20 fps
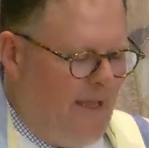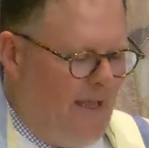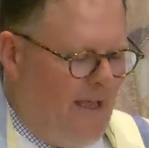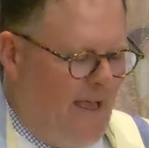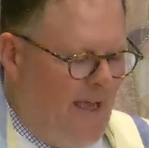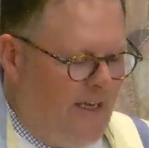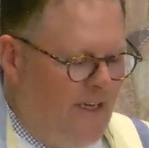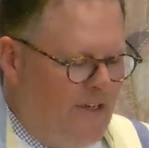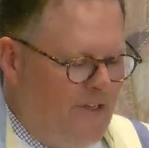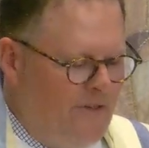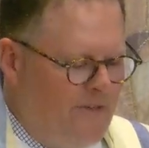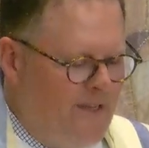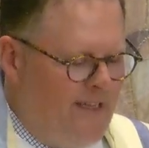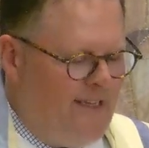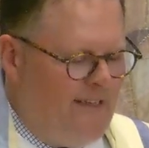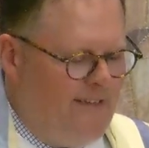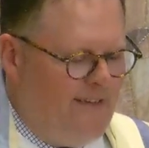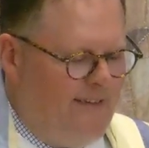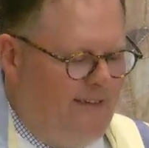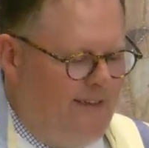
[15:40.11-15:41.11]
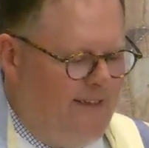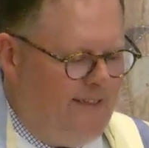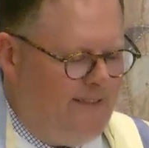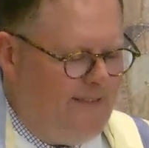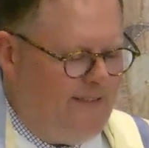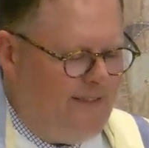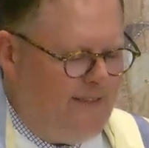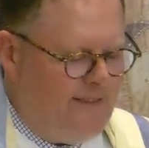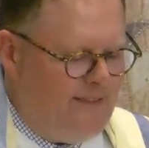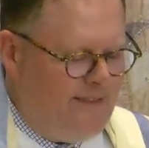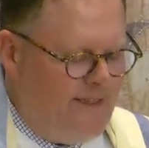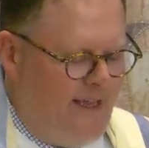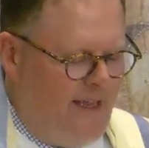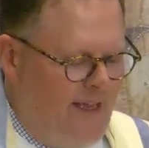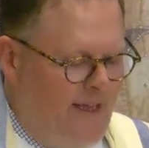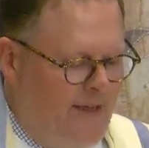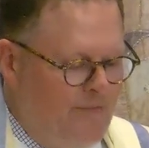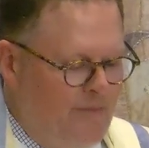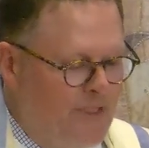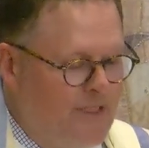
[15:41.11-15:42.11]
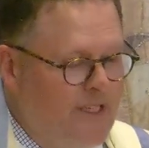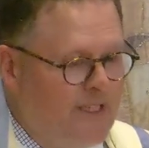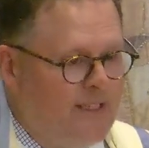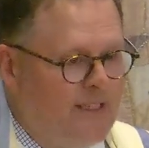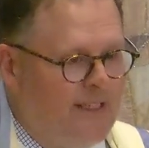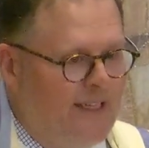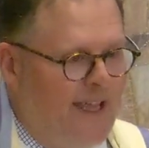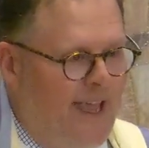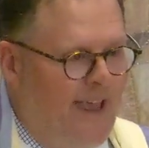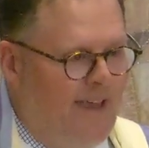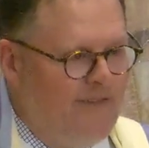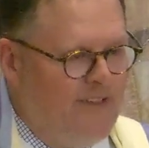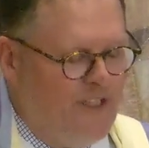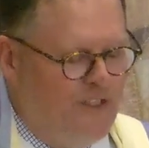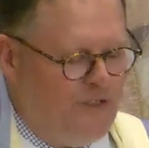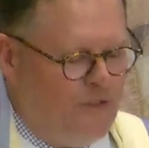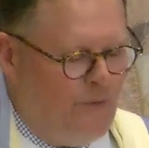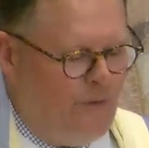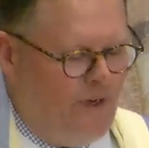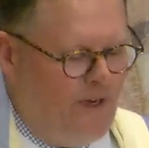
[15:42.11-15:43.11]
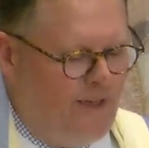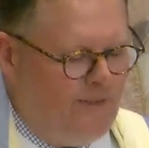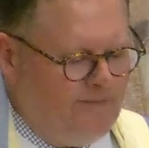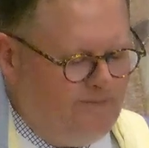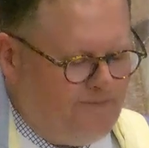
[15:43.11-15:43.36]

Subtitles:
I know that this is a particularly heavy story.